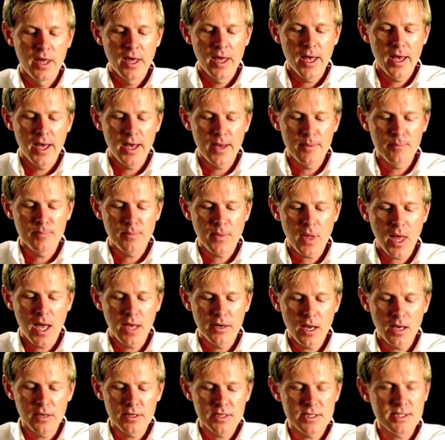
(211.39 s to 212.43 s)
And
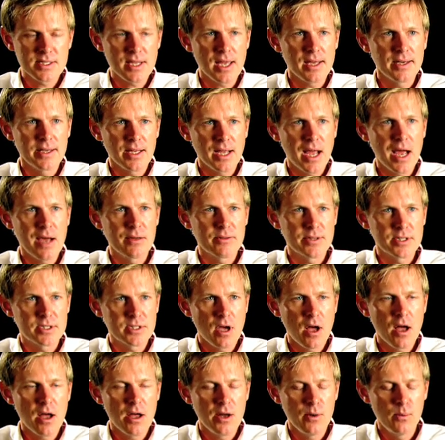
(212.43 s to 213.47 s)
understanding how the
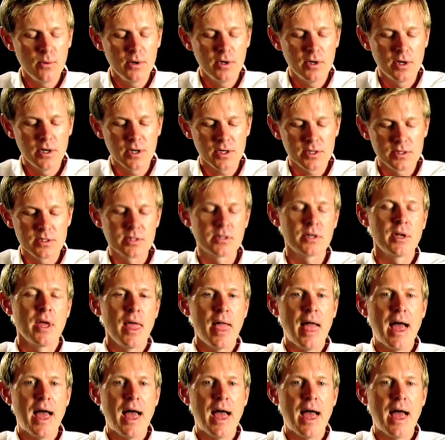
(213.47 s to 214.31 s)
tyre works